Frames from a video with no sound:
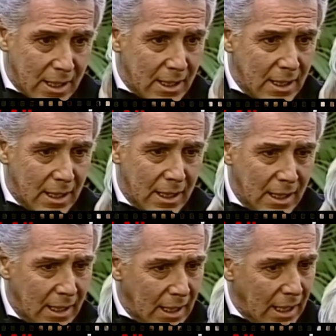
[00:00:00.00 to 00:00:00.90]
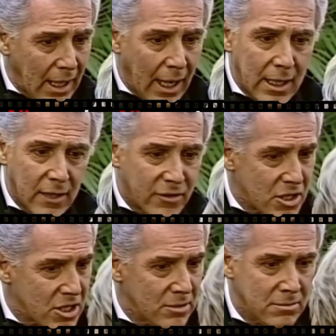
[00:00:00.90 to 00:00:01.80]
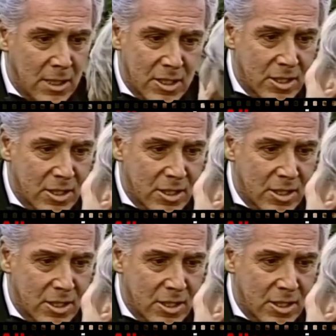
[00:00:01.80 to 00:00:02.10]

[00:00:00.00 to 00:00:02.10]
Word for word: I love you so much.